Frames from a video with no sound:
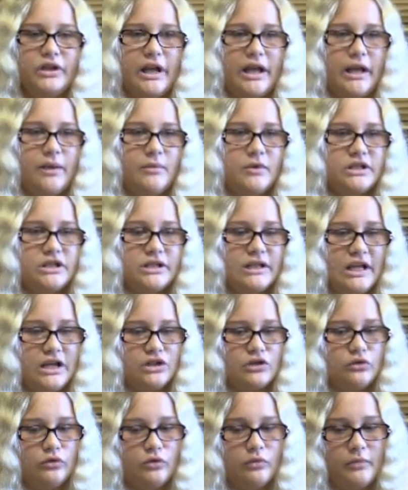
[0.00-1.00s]
The name is
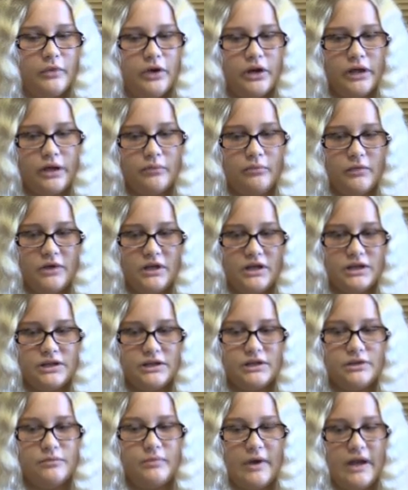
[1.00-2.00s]
National American
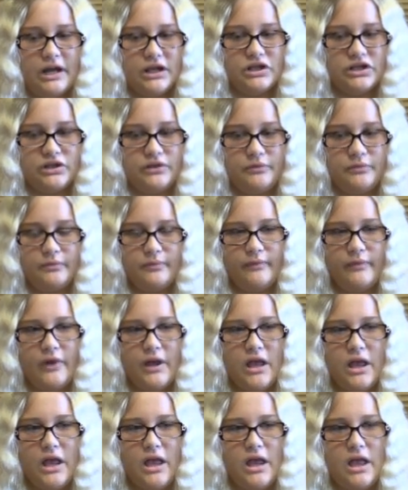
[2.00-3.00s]
Miss Pageant.
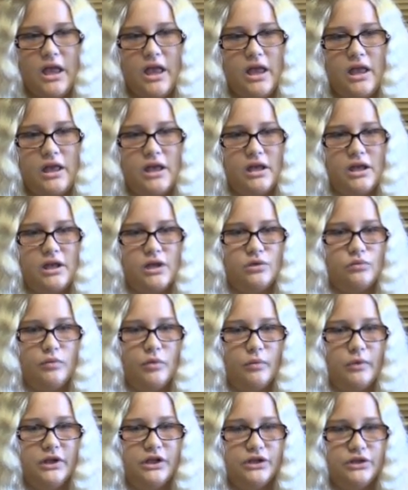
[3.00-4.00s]
And
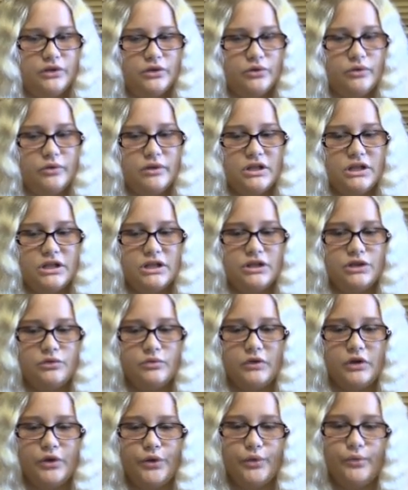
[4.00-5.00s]
what we do is
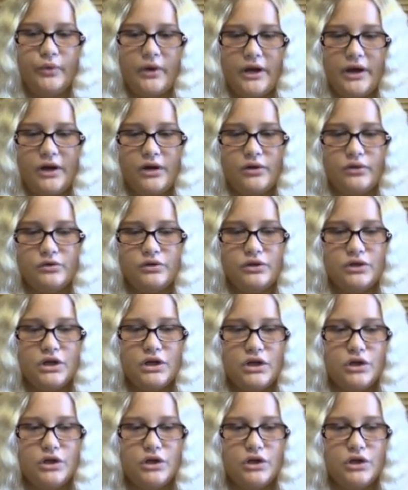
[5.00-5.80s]
we go around